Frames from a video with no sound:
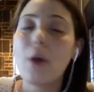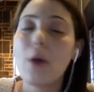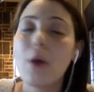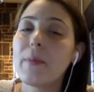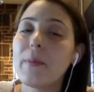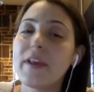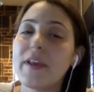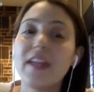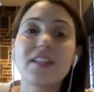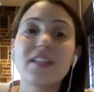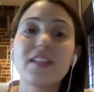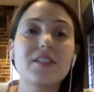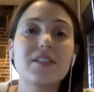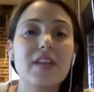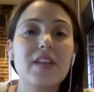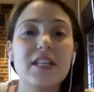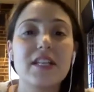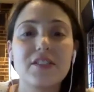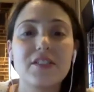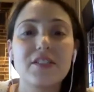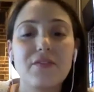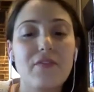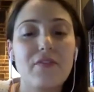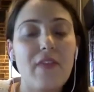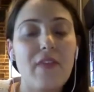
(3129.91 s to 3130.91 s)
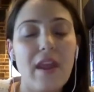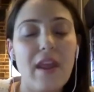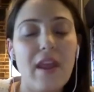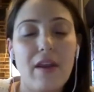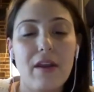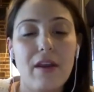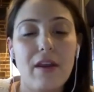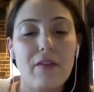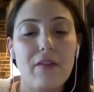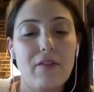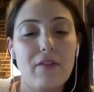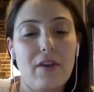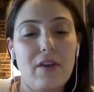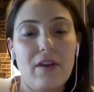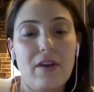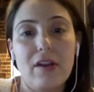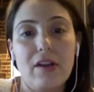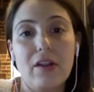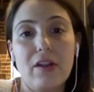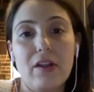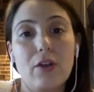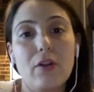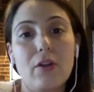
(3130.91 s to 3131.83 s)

but it's it's very very little.